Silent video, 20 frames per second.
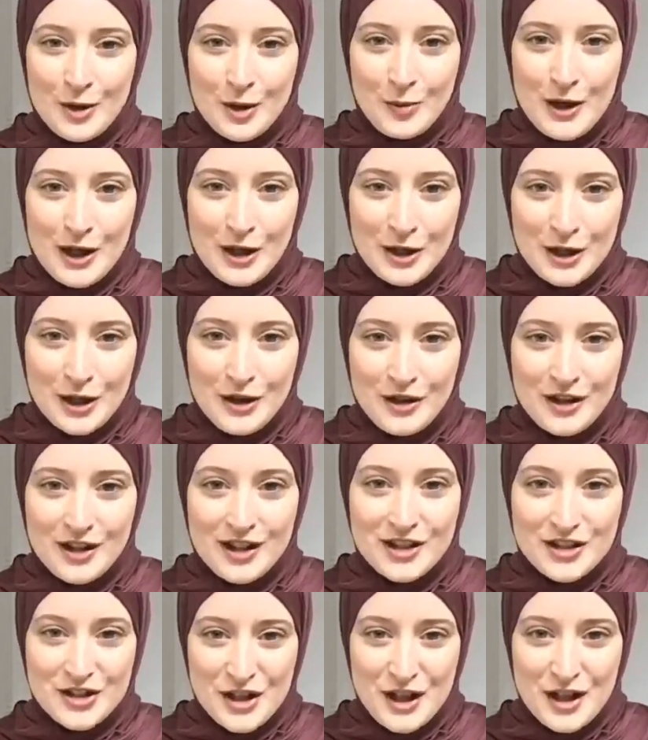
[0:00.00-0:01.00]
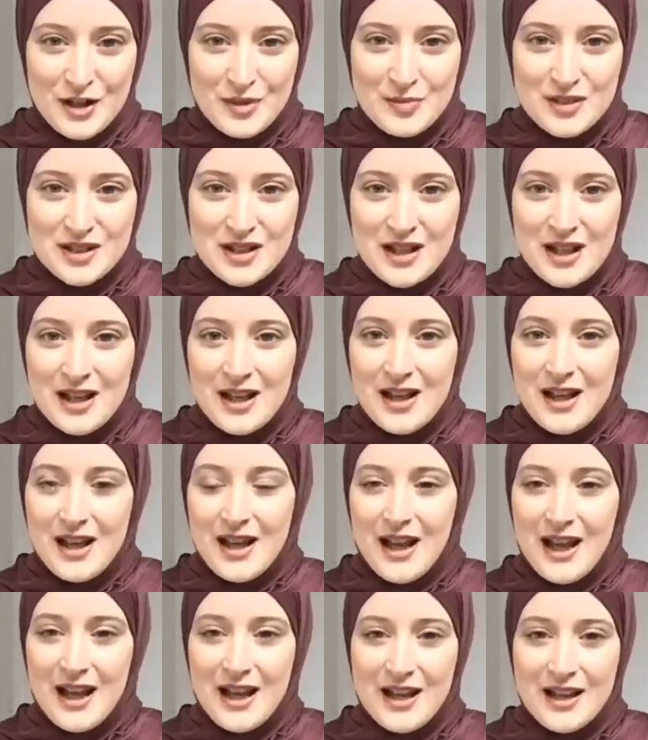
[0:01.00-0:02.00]
we're wearing our hijabs
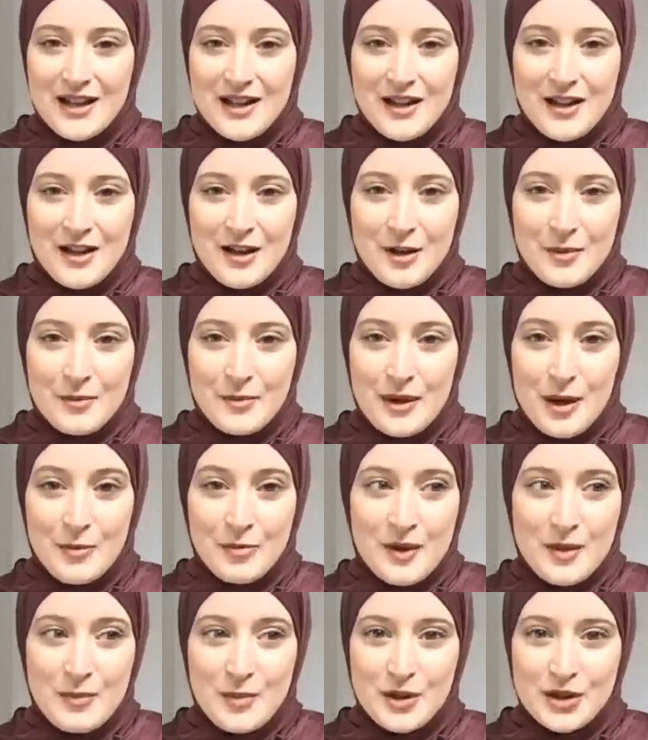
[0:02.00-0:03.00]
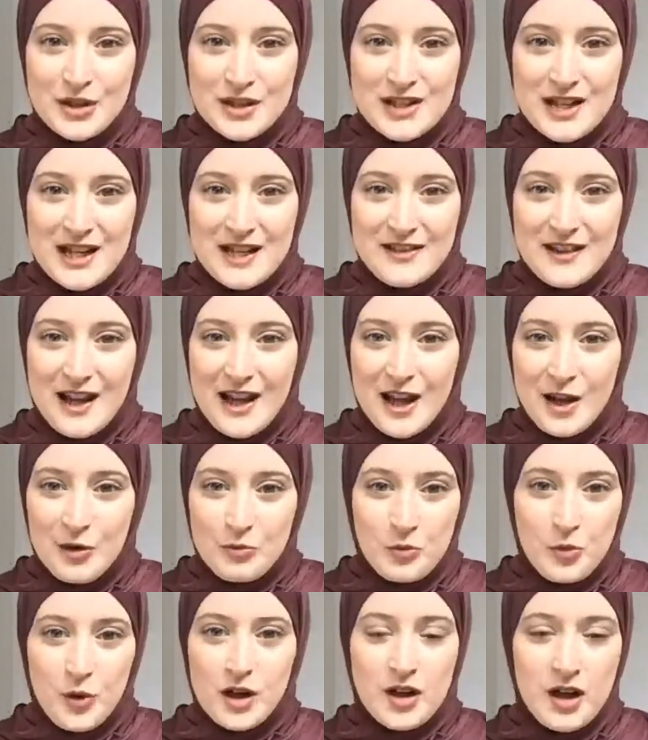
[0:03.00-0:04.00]
and help them understand
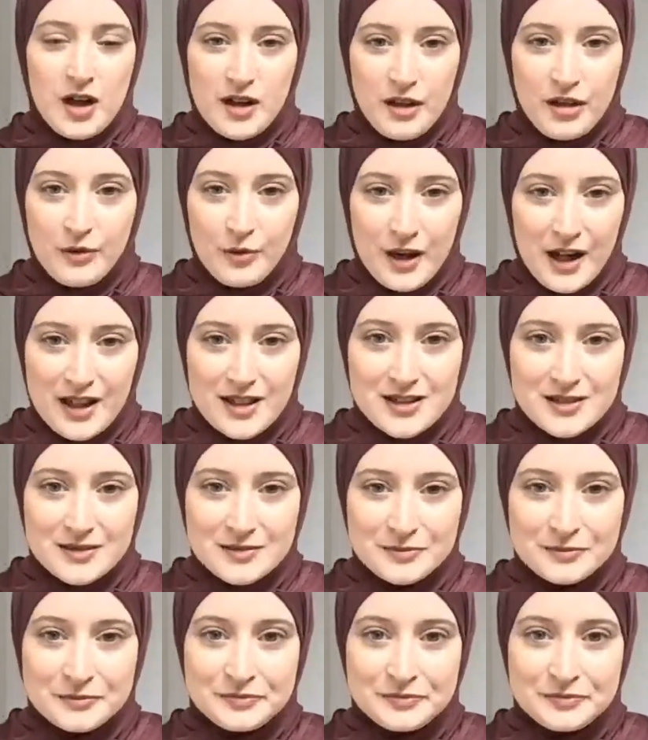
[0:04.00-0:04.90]
that we're not a threat.